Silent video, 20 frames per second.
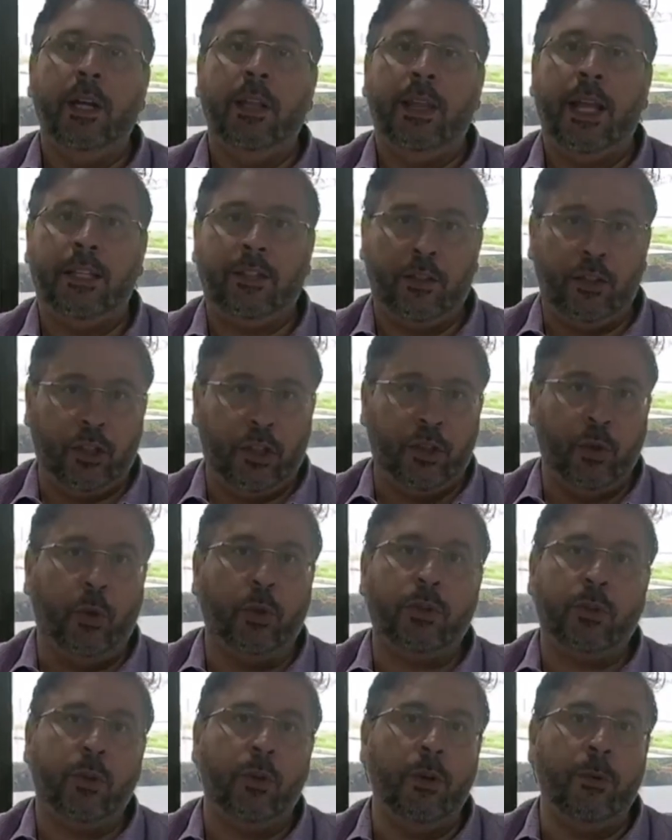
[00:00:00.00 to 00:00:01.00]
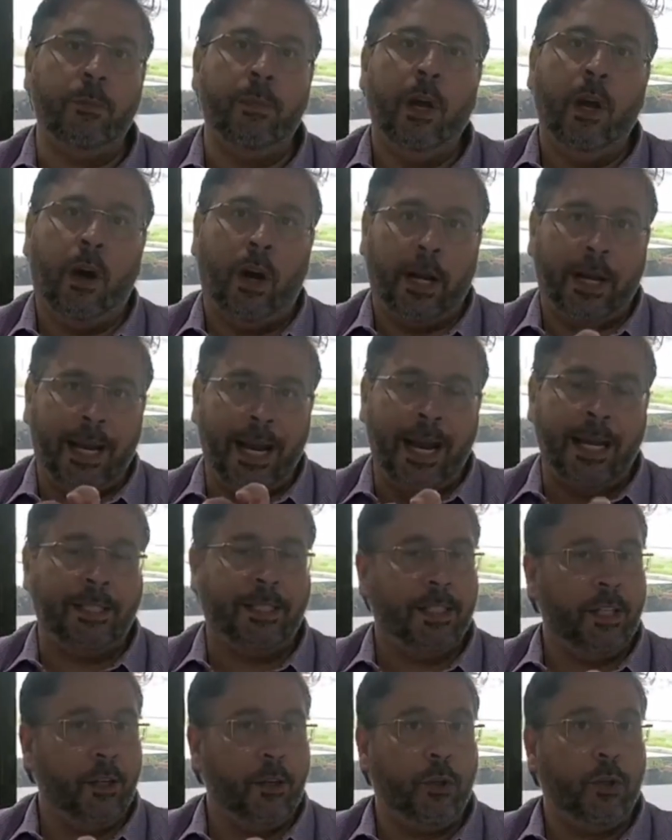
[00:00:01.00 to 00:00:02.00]
that's the short term. I can't
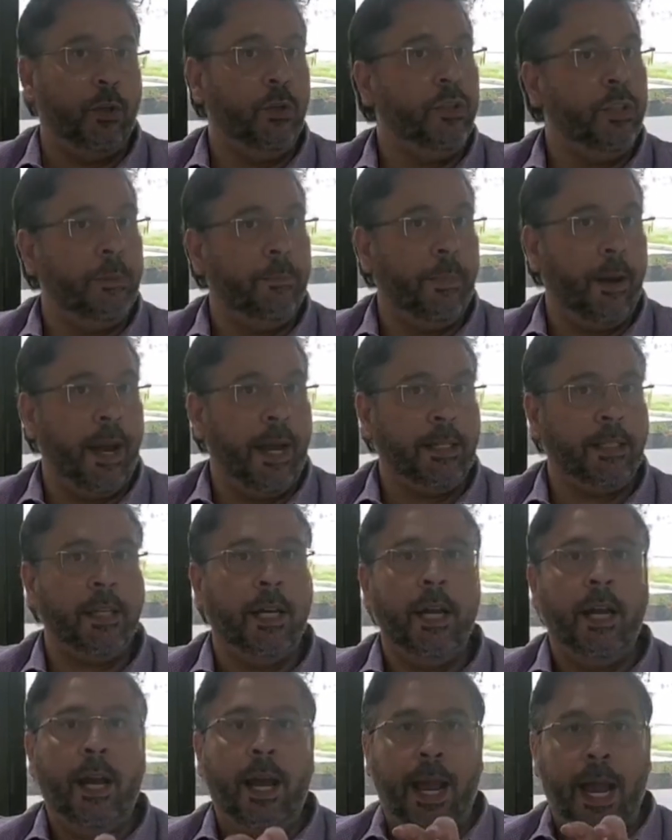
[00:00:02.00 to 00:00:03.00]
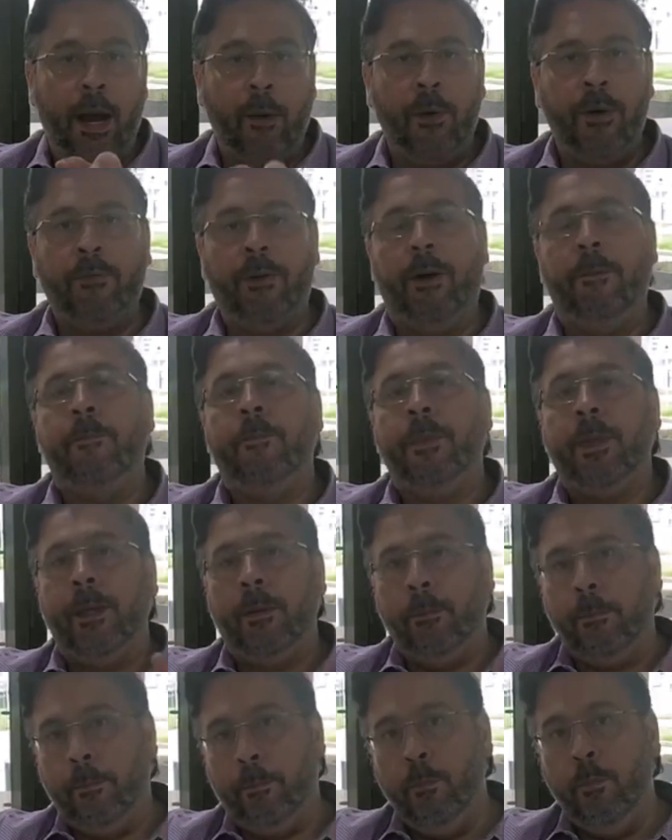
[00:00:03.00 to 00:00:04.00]
see a huge impact. However,
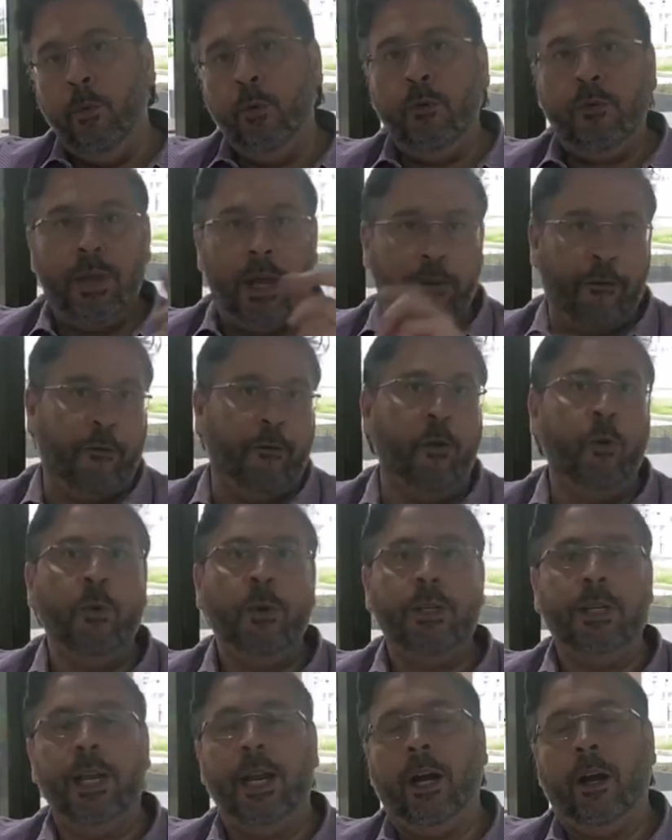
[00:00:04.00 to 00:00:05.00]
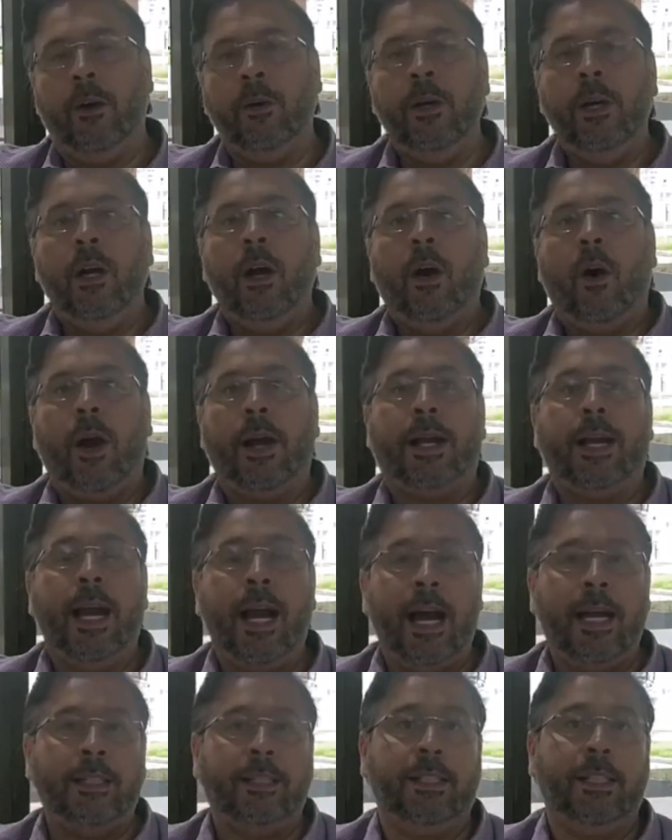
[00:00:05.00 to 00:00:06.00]
move that forward now I
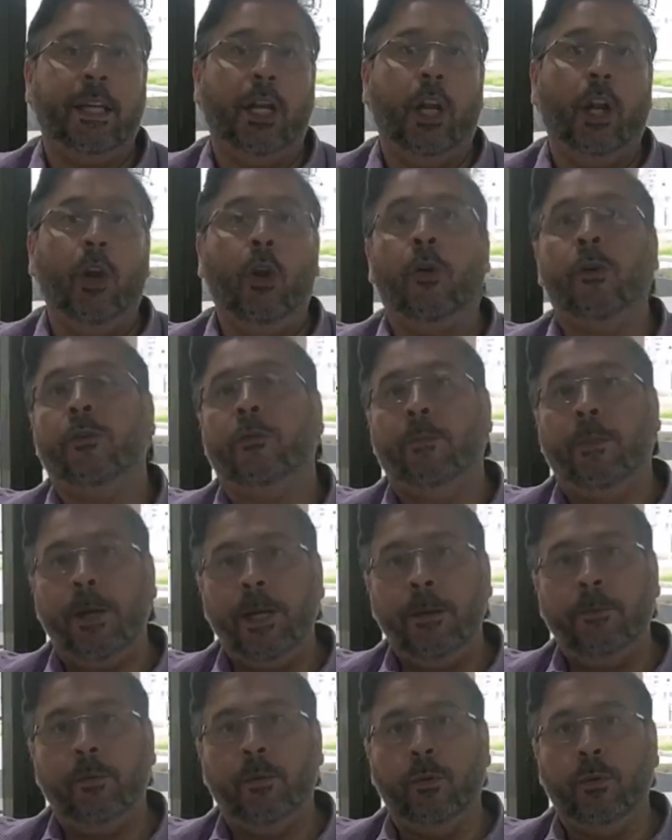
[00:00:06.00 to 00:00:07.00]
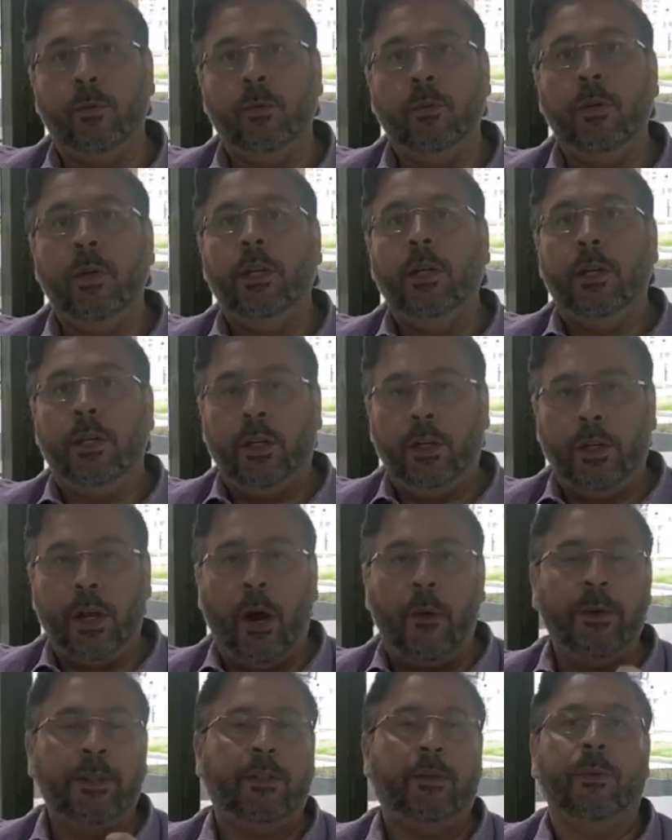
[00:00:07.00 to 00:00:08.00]
can't see a lot of people
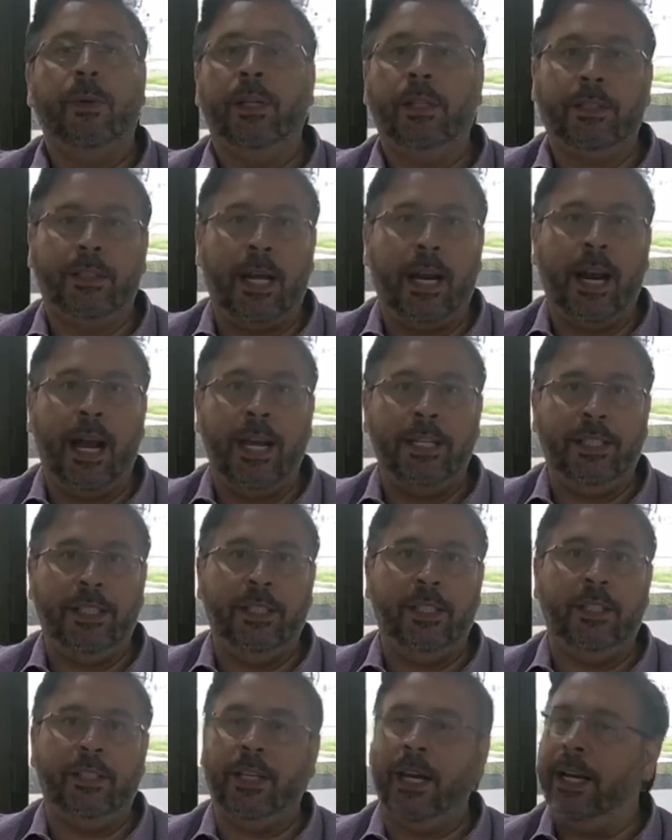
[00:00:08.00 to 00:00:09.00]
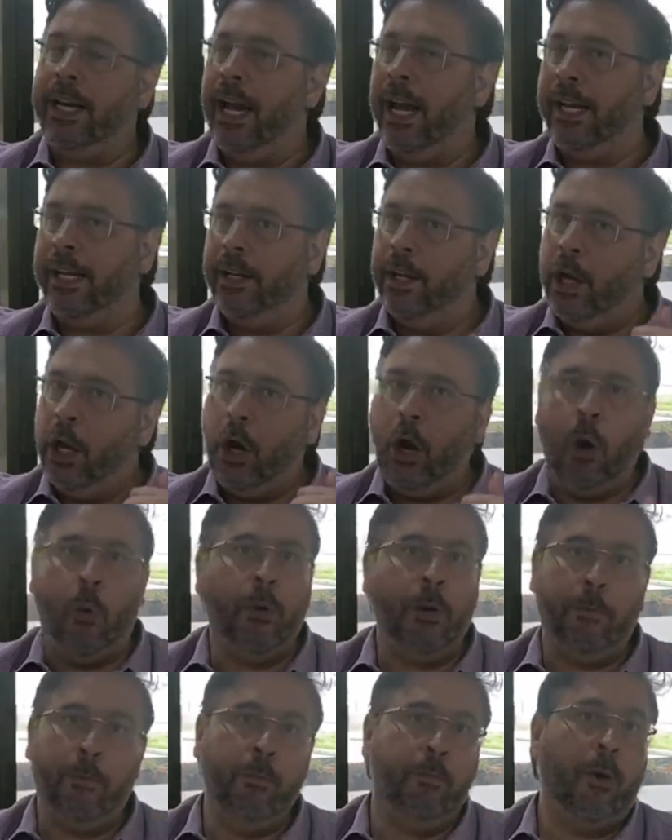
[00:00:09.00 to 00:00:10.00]
go into real estate agents and say, hey, I
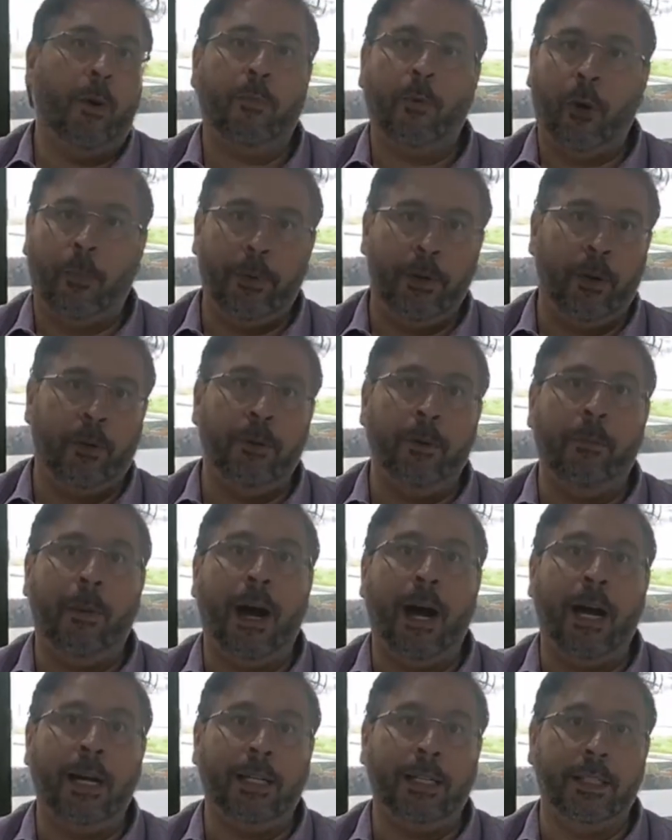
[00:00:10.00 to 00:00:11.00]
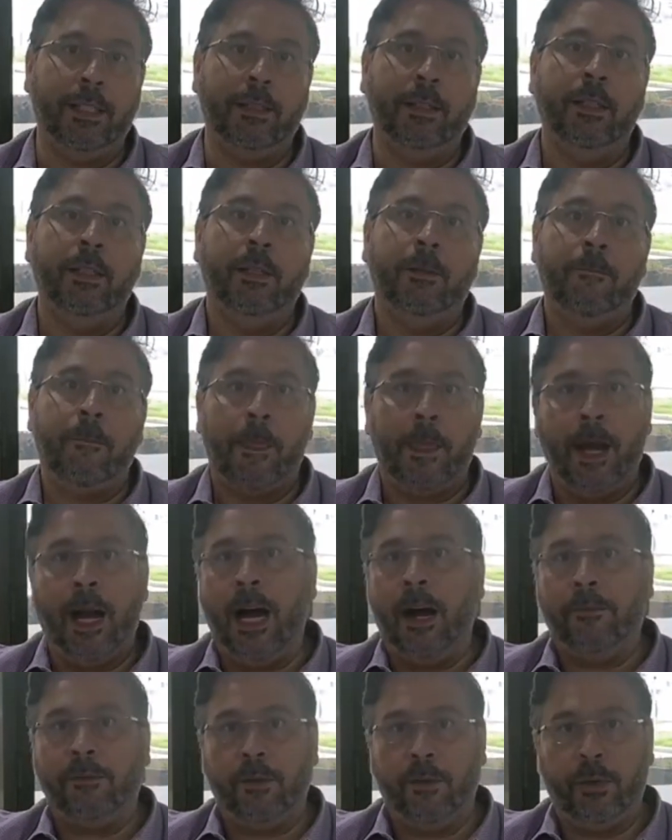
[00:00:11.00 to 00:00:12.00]
want to put my property on the market
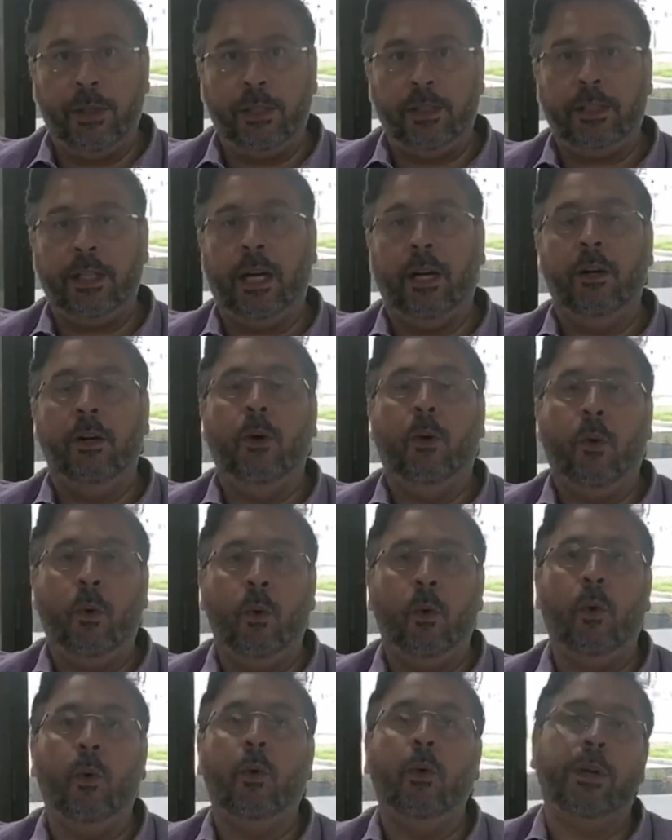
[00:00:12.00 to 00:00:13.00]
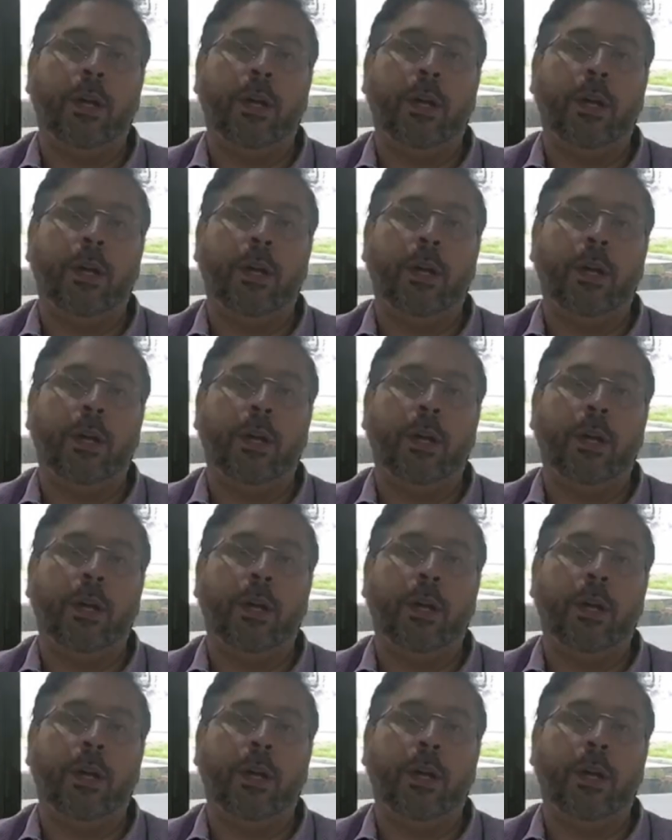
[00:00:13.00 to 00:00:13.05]
after Easter, or